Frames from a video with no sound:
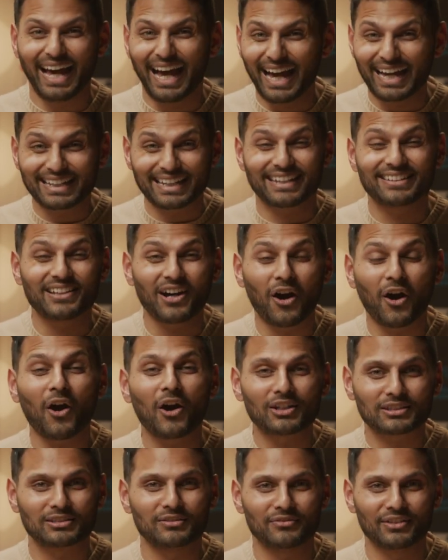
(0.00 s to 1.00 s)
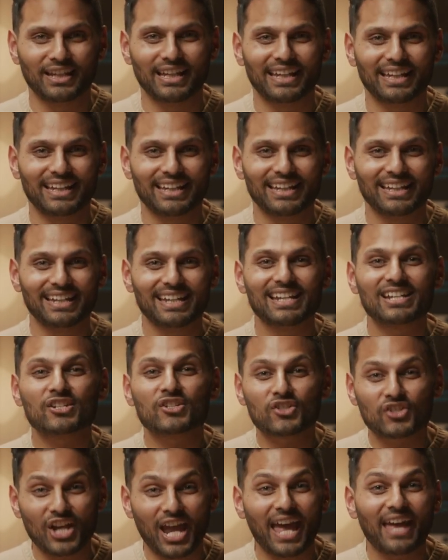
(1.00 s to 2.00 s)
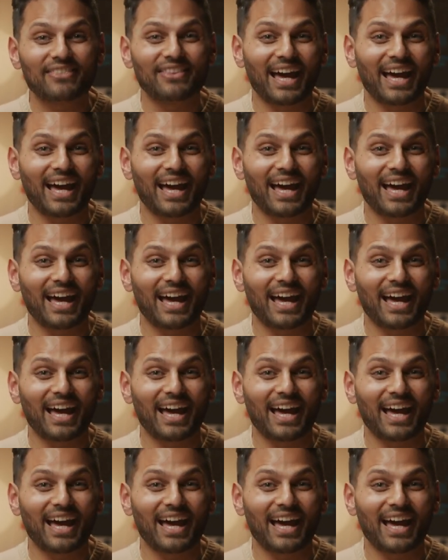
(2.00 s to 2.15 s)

and at the heart of it, share